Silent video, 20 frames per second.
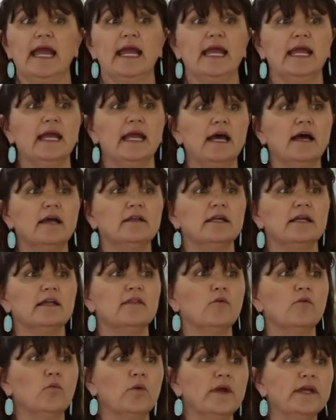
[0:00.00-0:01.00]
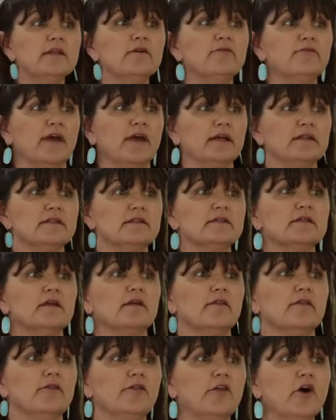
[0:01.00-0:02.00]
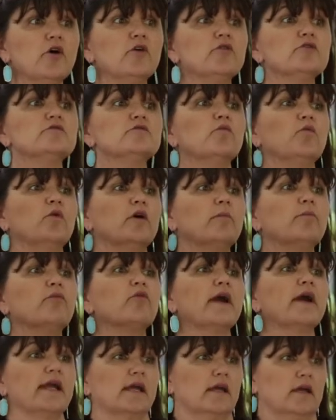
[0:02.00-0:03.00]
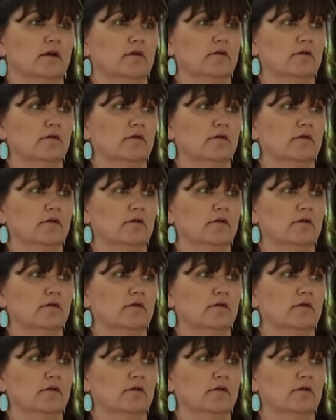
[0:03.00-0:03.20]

And in the wind events, those will break.